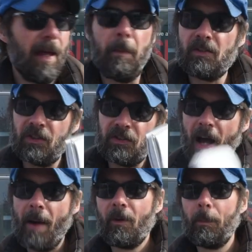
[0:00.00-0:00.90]
Anyway, this is
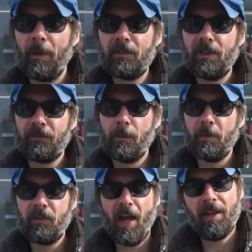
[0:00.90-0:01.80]
Tom Wrobleski from
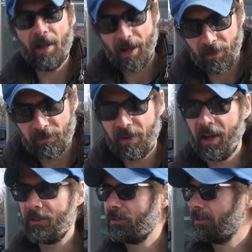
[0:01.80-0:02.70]
the Staten Island Advance.